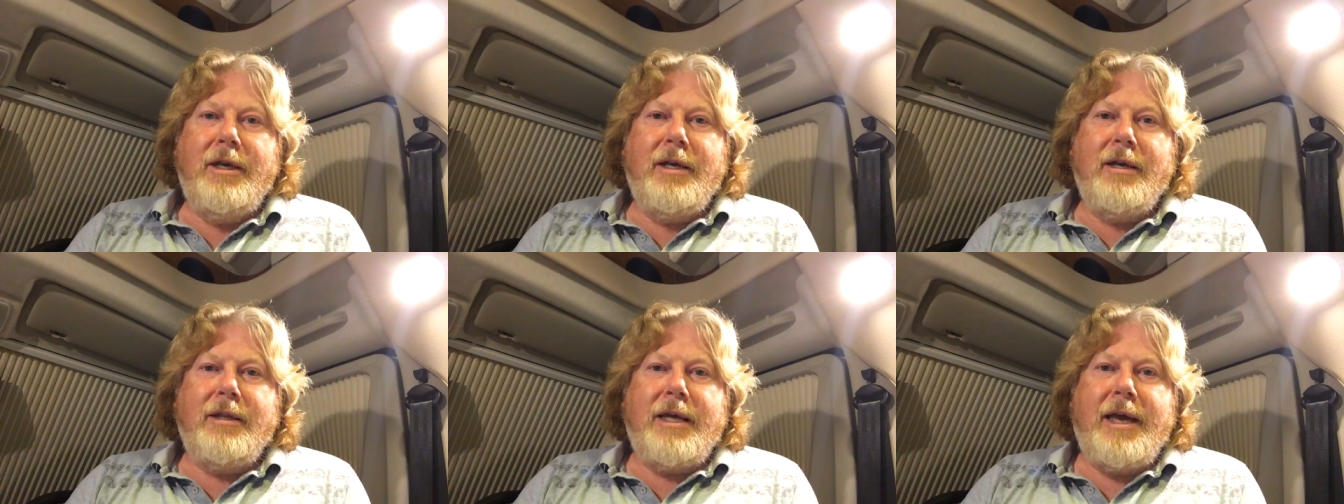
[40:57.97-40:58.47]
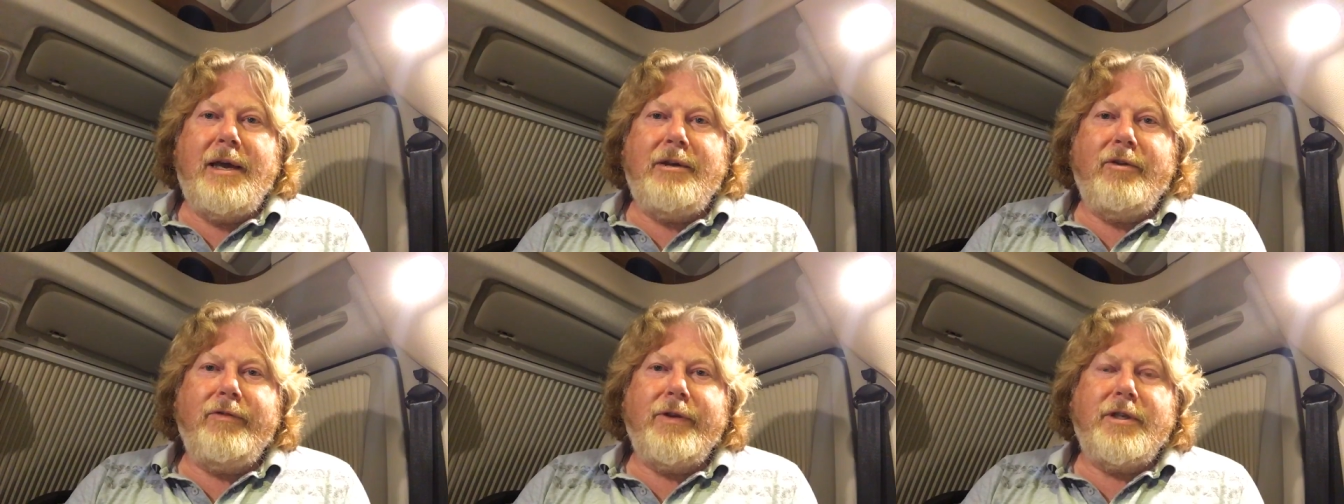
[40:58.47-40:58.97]
at their head
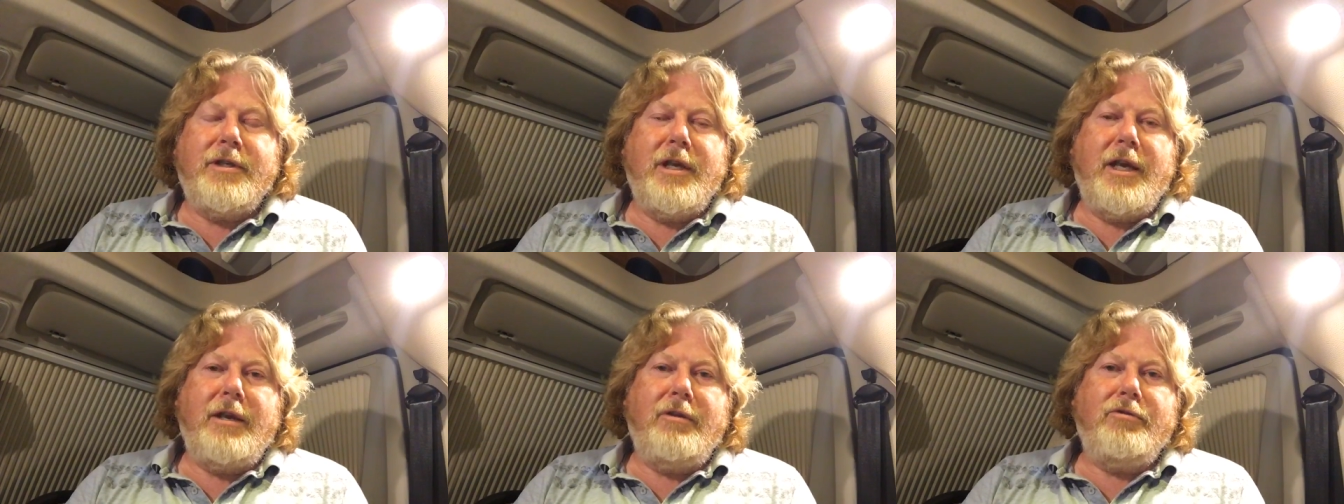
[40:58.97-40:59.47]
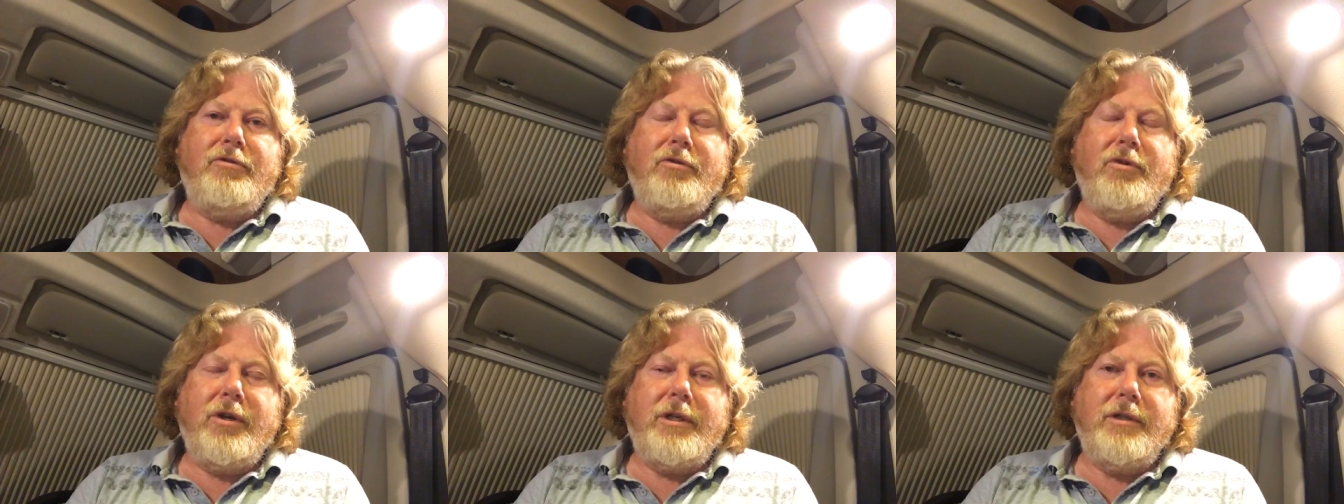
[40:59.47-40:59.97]
office in
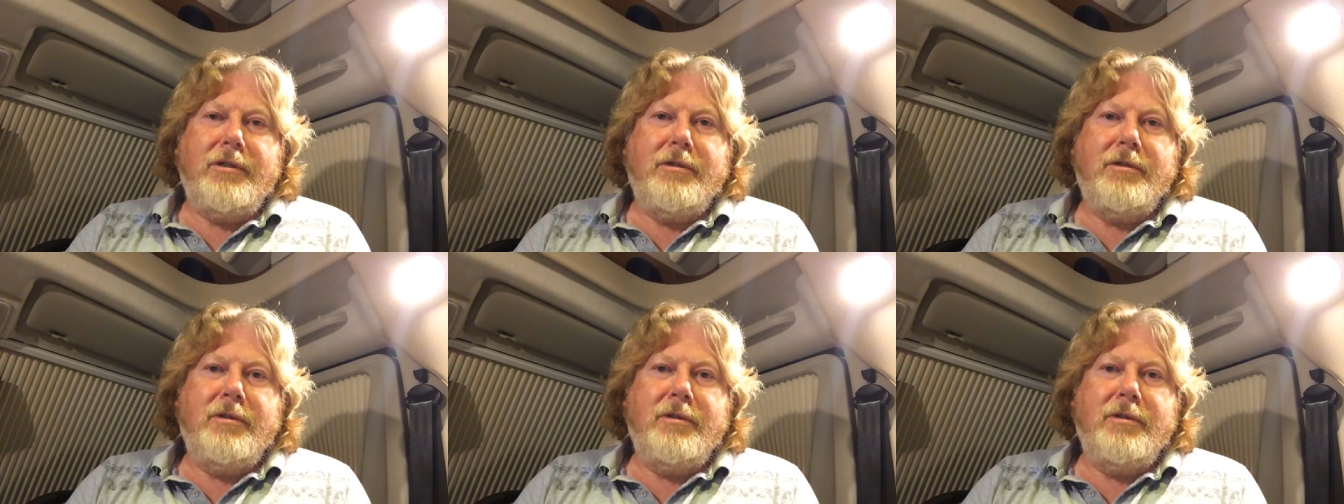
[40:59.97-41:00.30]
Croydon,